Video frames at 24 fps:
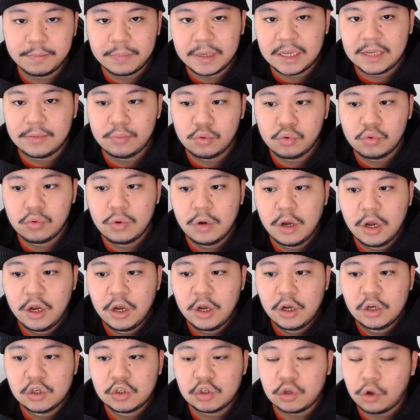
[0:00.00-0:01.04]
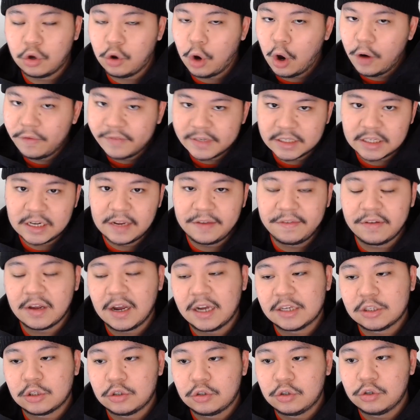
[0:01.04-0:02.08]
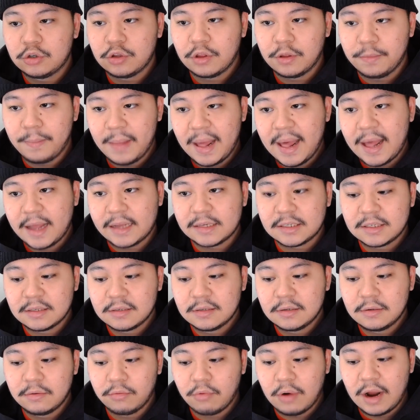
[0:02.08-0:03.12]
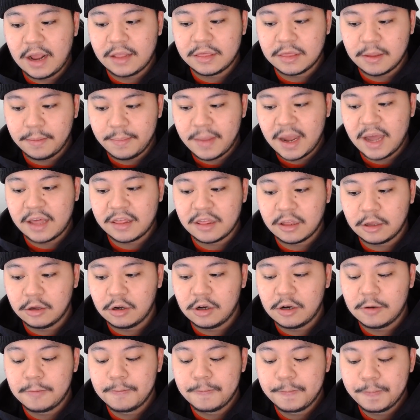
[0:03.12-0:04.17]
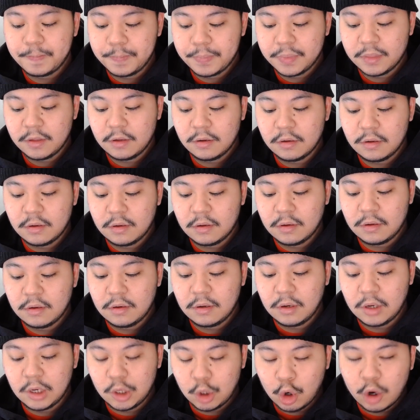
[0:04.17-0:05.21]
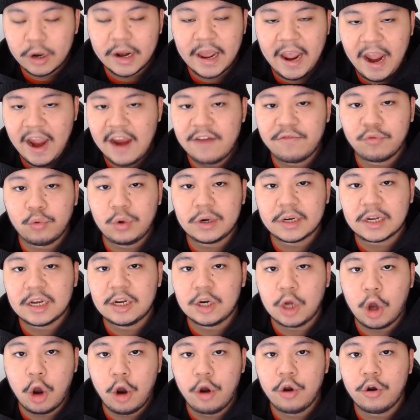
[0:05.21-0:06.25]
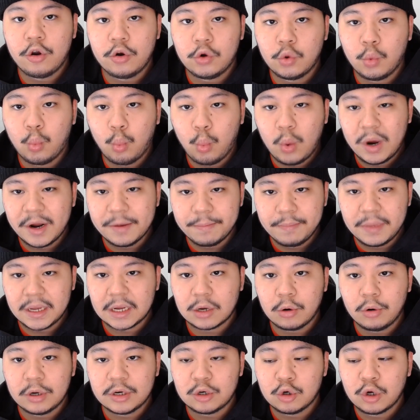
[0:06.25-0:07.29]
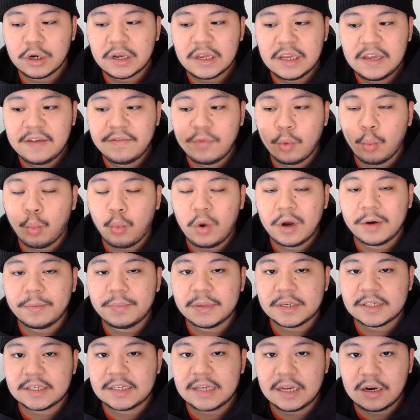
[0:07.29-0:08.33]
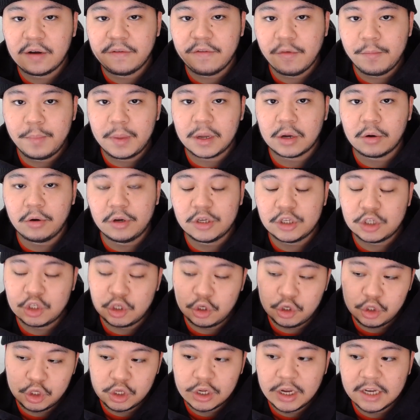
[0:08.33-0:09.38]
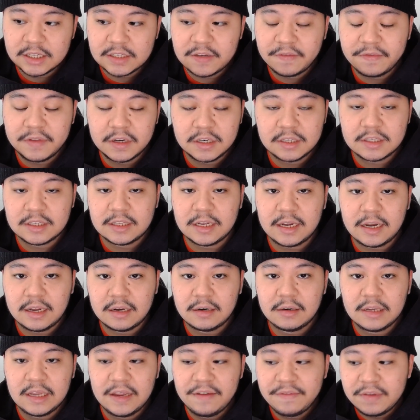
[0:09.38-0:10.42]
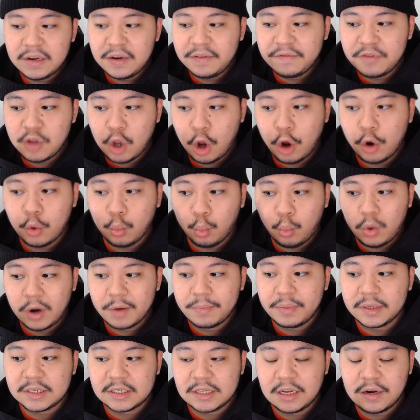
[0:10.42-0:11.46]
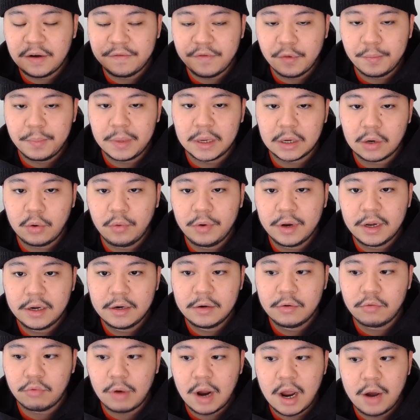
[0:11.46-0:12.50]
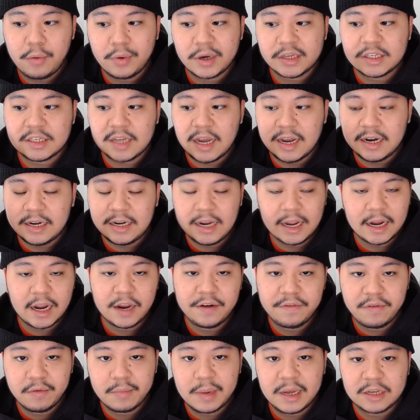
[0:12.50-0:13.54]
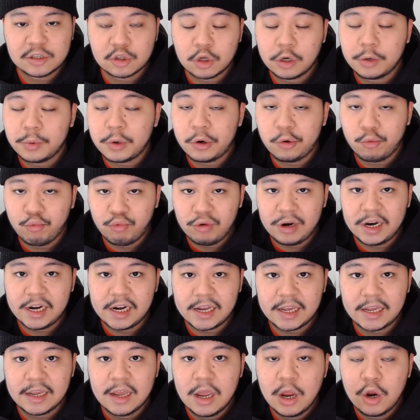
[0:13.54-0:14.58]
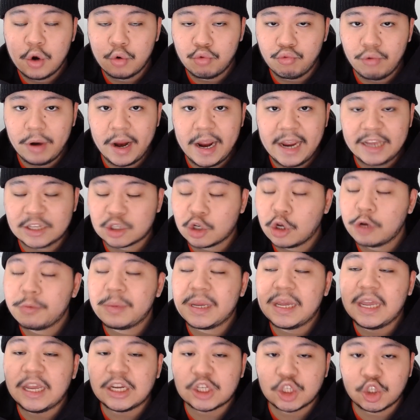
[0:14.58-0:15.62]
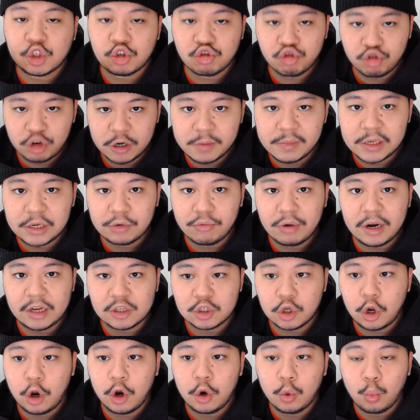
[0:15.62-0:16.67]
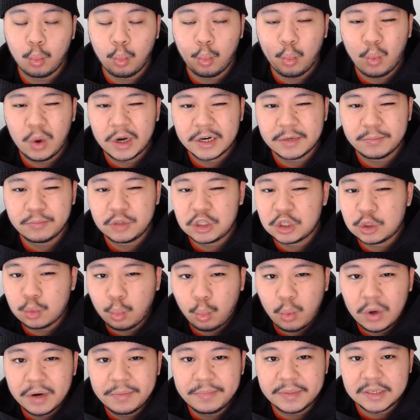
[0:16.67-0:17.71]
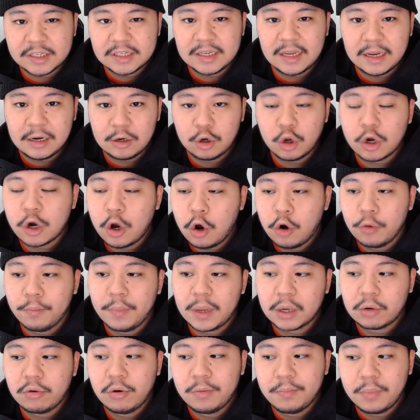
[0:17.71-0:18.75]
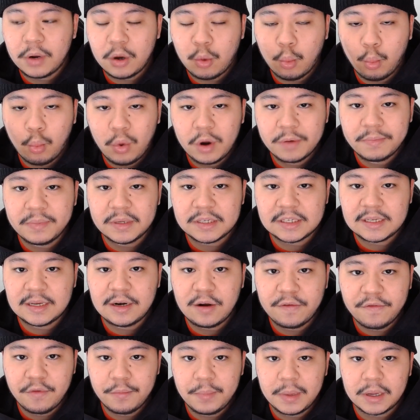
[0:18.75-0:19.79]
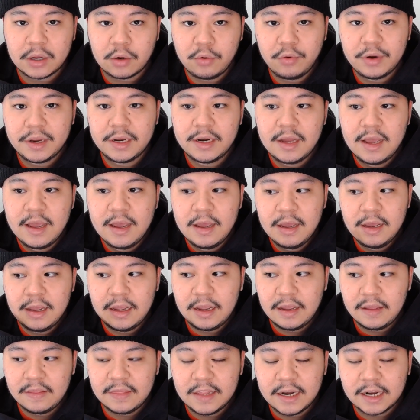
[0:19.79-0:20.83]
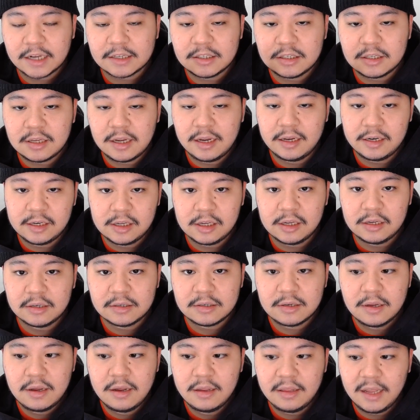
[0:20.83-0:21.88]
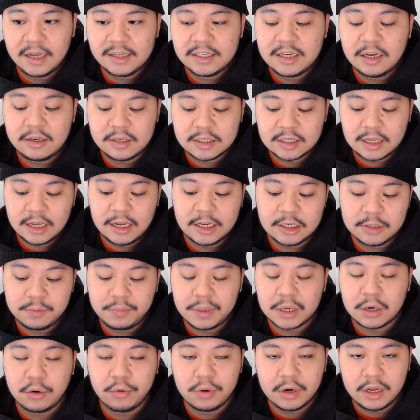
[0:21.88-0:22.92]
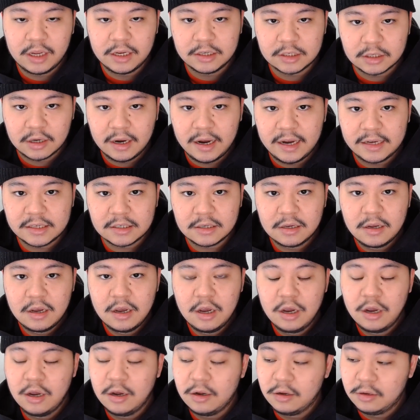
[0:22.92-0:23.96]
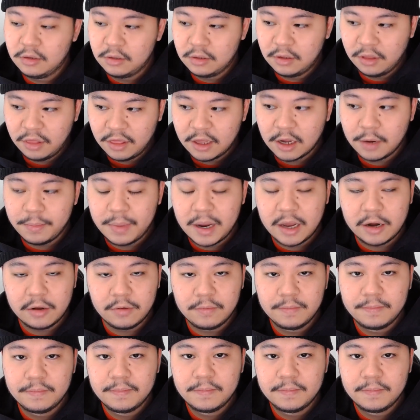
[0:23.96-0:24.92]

people. So obviously, if you guys do the math, right, the math here, not everyone can own one Bitcoin, not even 1% of a Bitcoin. So you guys have to understand, even if you own 1% of a Bitcoin, right, I want to say a decade from now, it's going to be really rare. It's going to be extremely rare to own just 1%, not a whole Bitcoin, but 1% of a Bitcoin in the next 10 years. That's how scarce Bitcoin is, guys. Think about it.